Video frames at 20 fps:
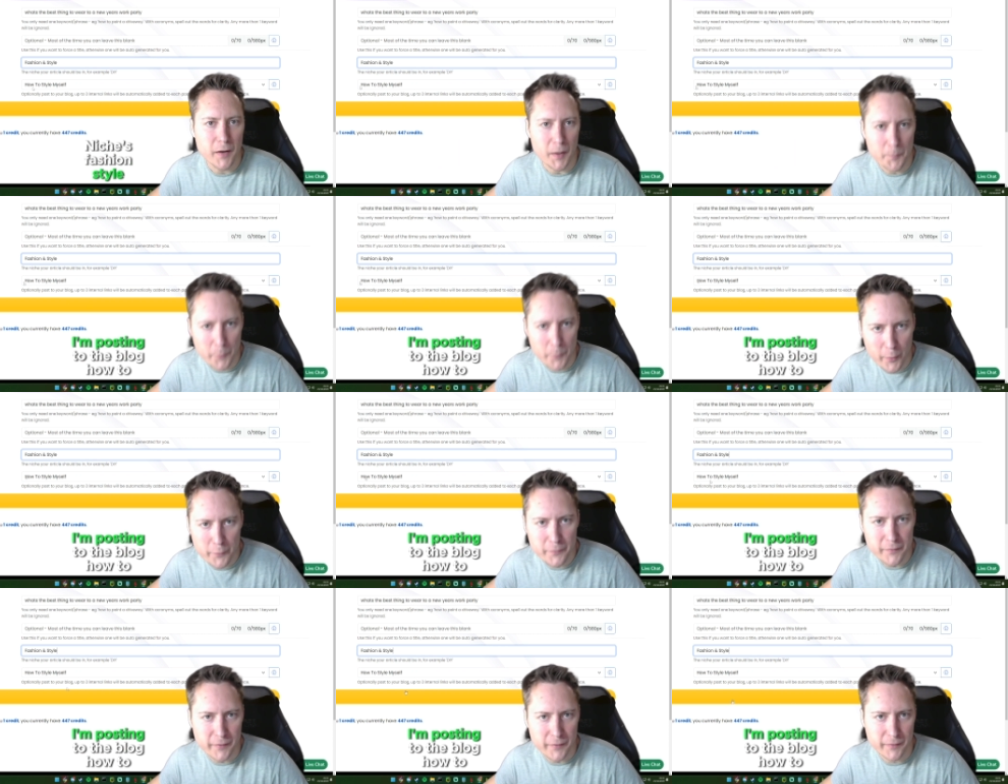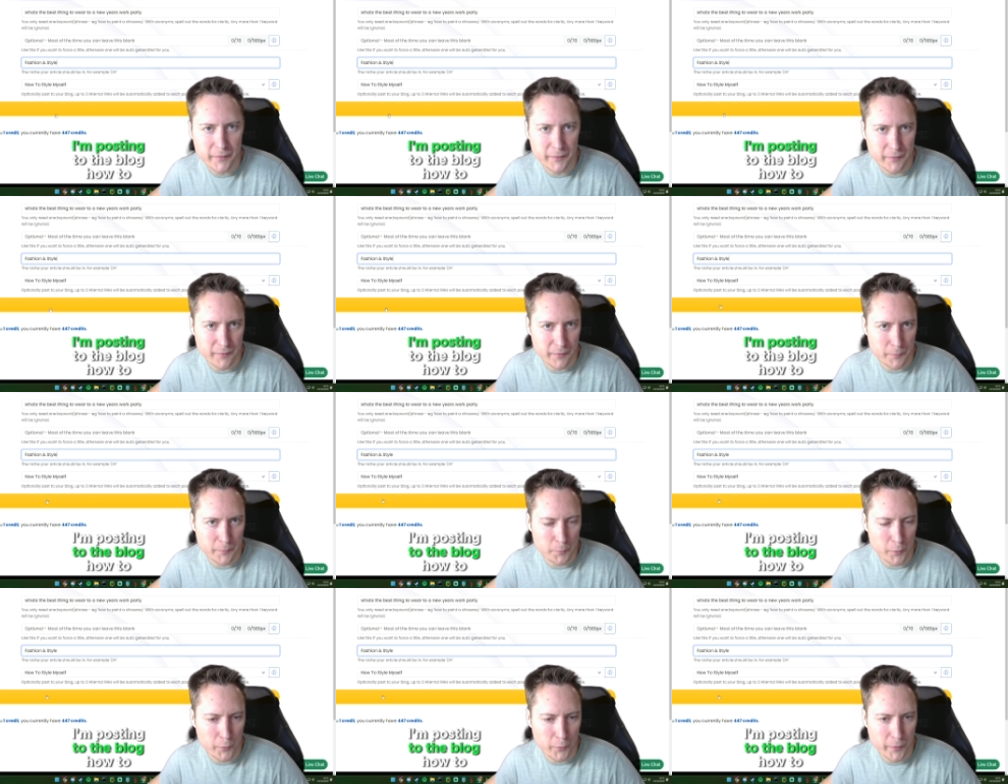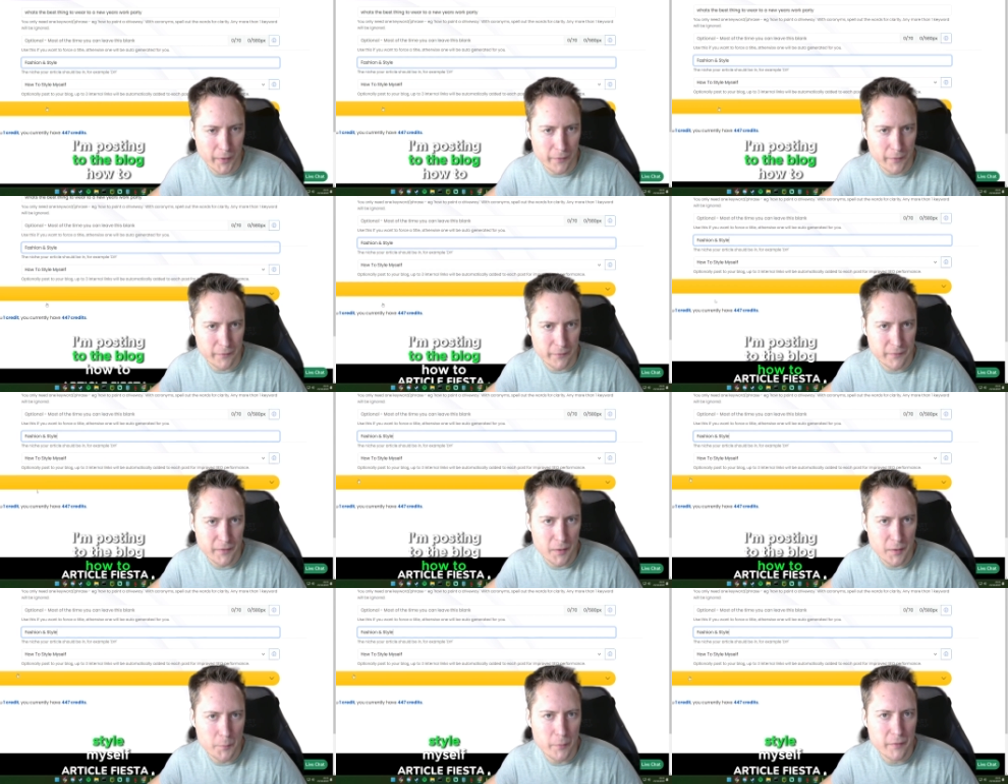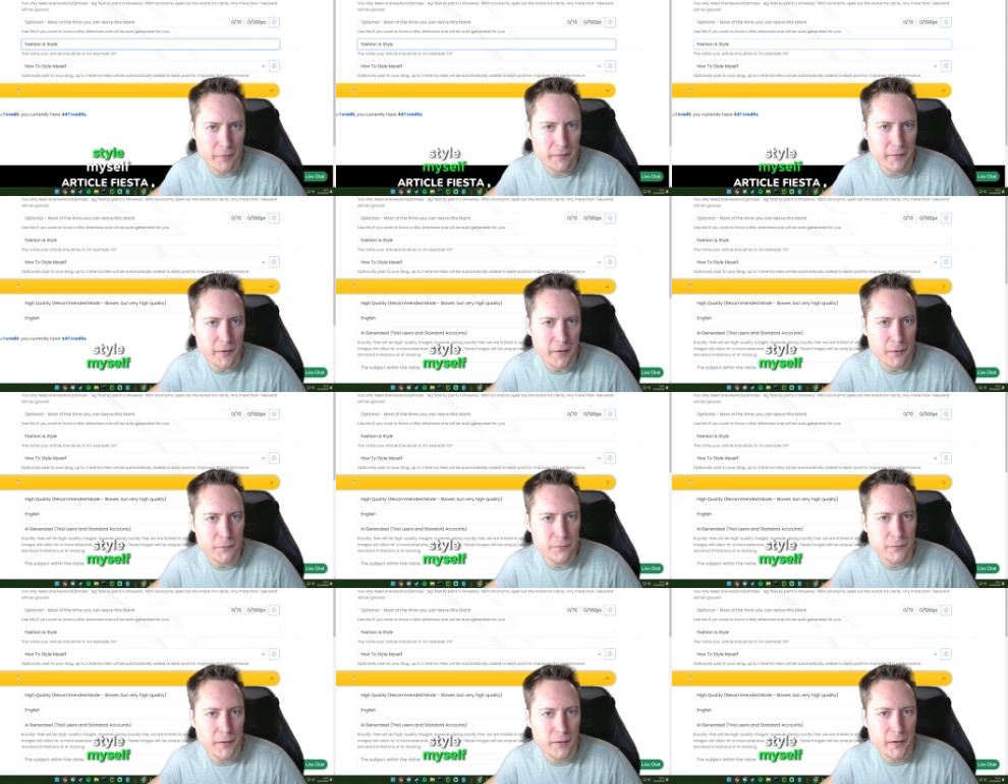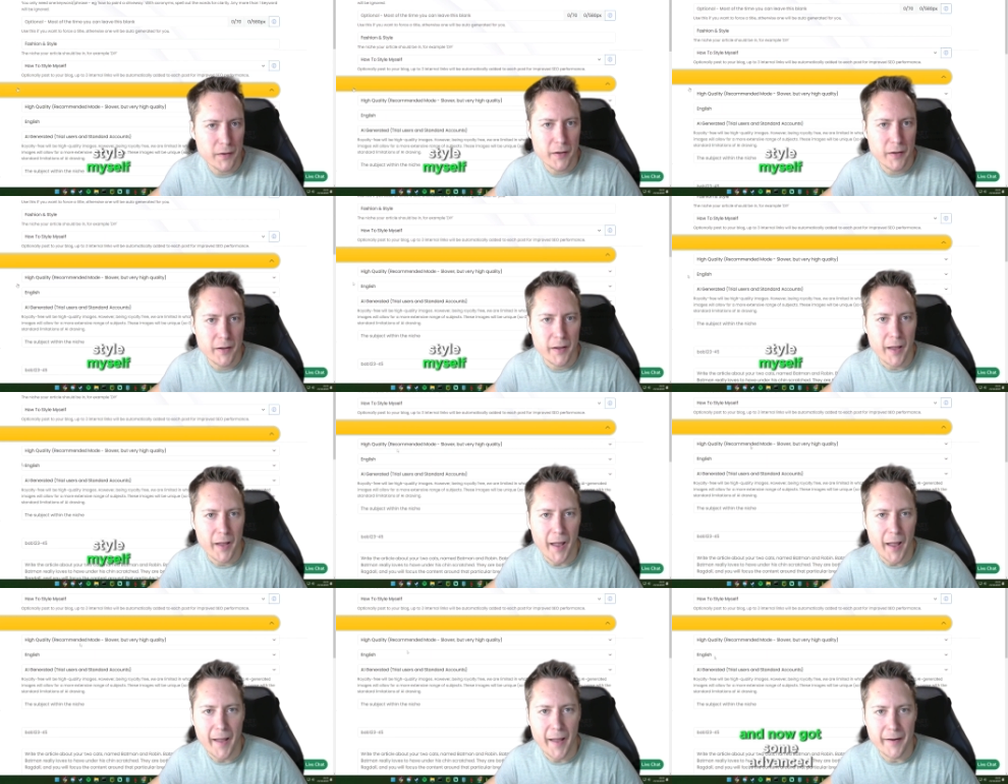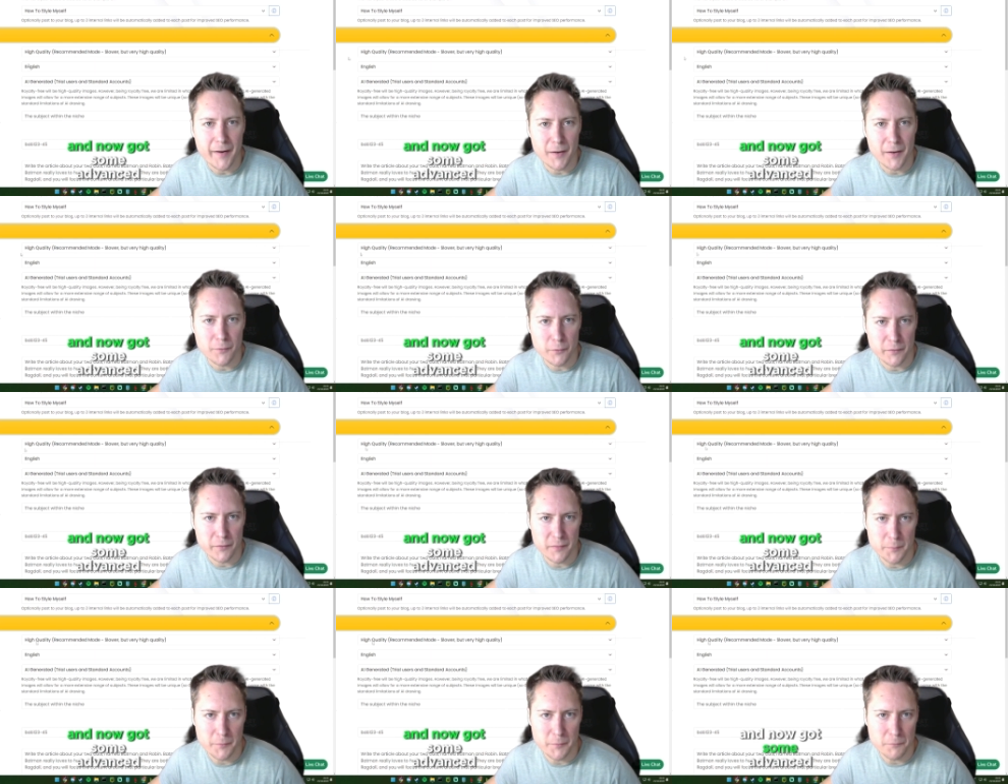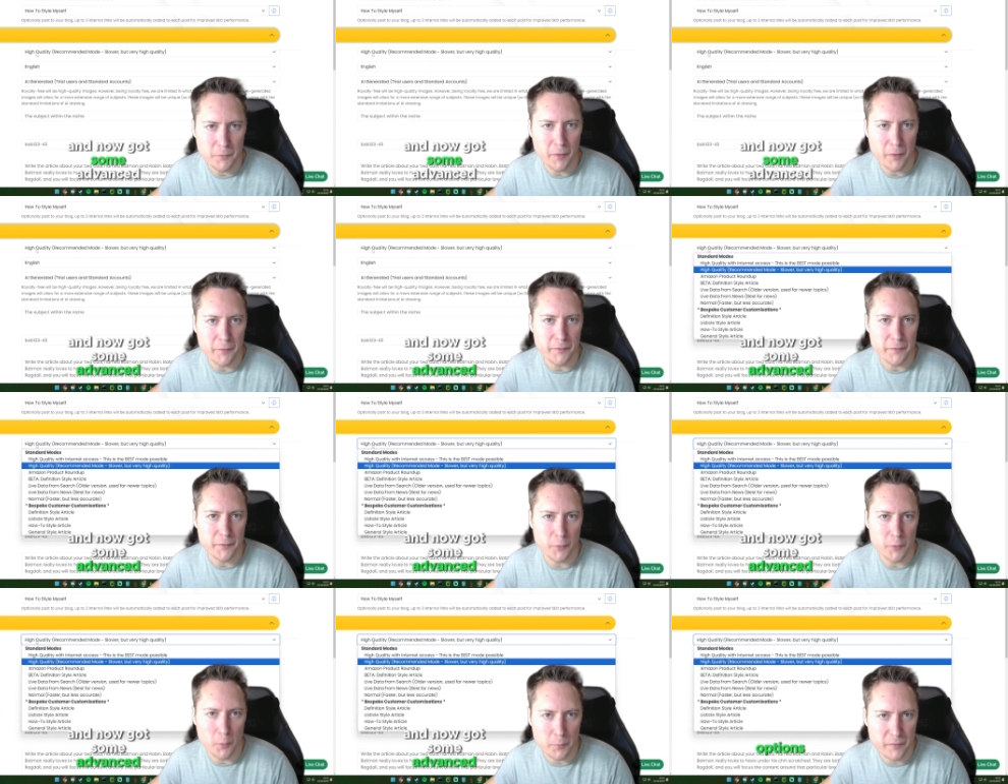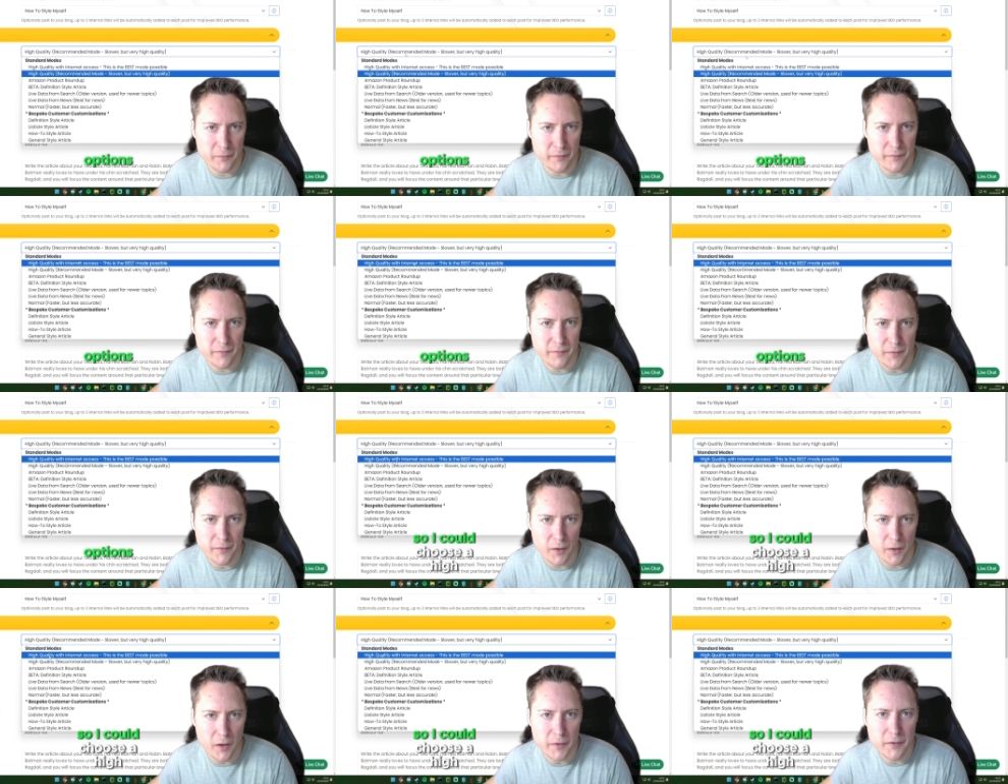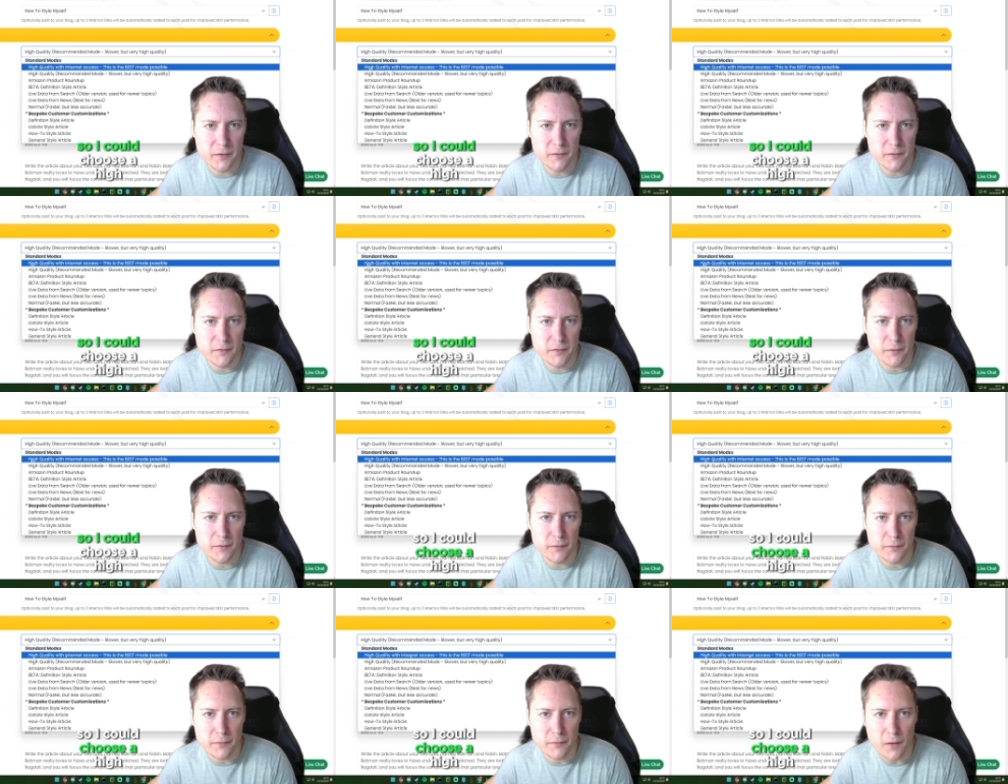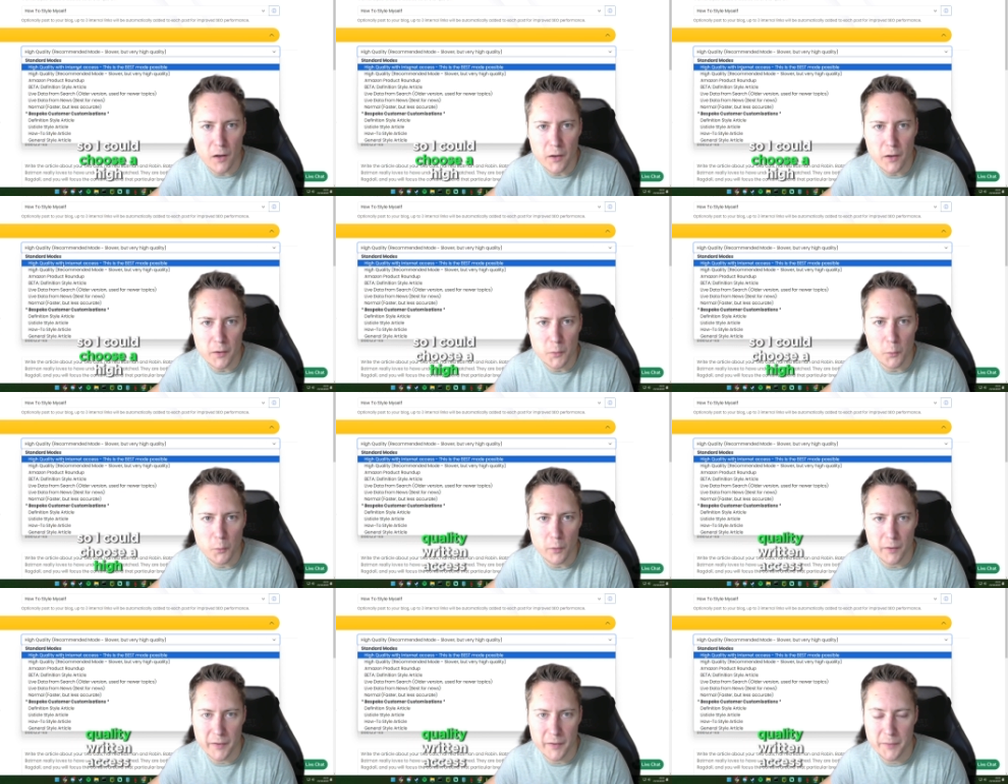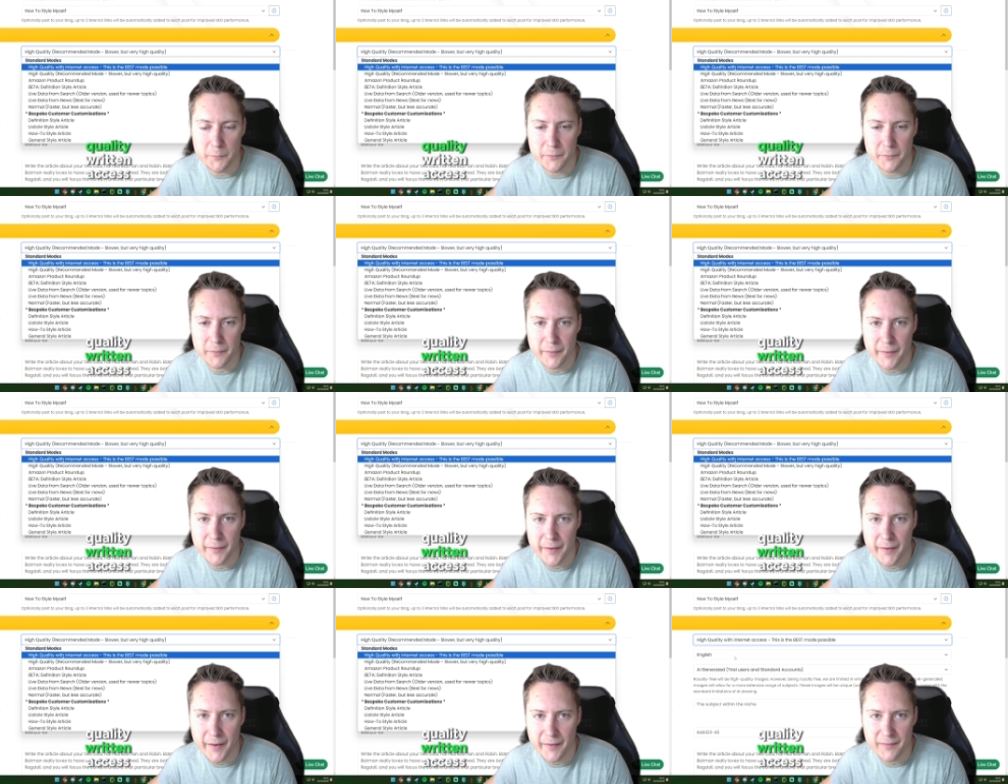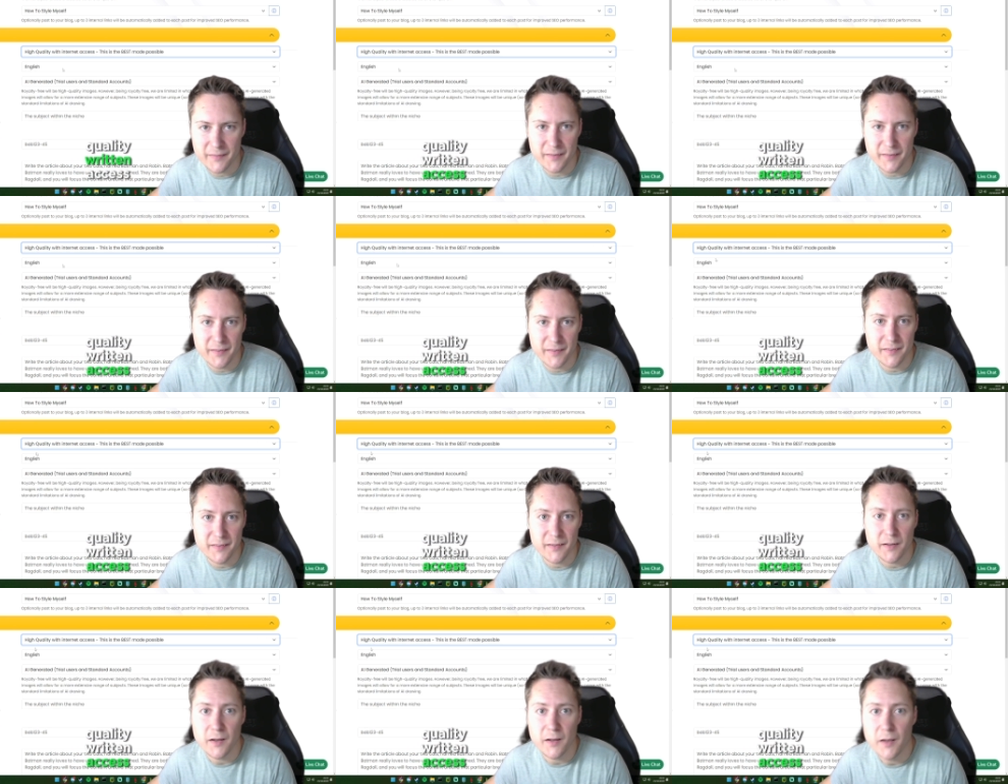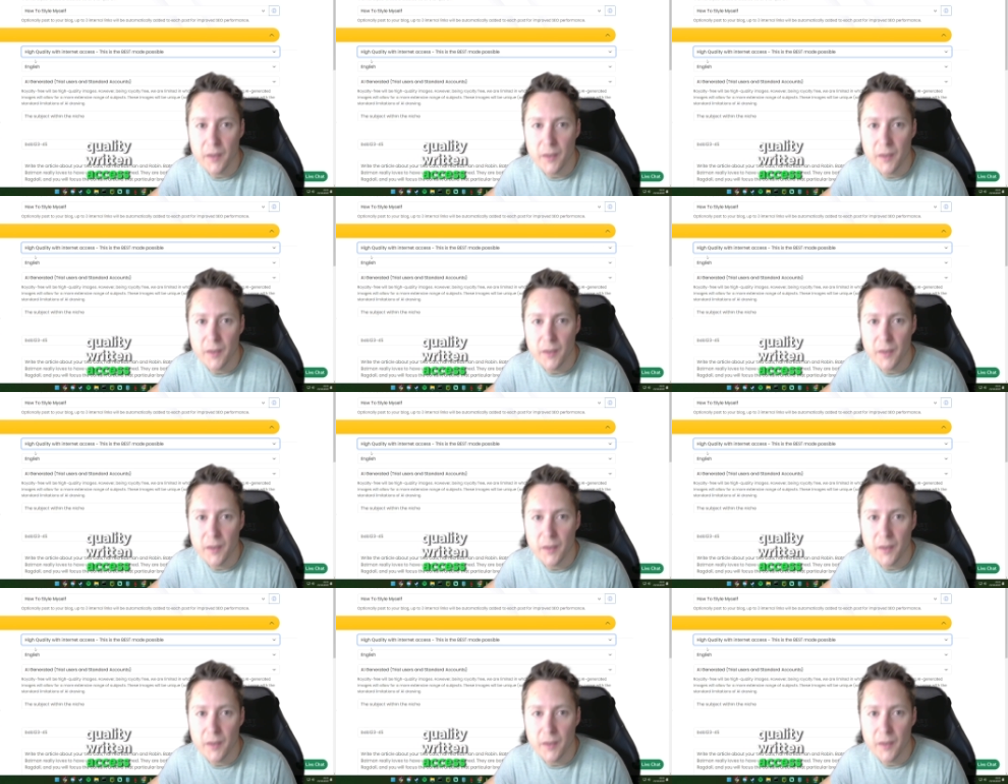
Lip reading: I'm posting to the blog how to style myself, and now I've got some advanced options. So I could choose high quality with internet access.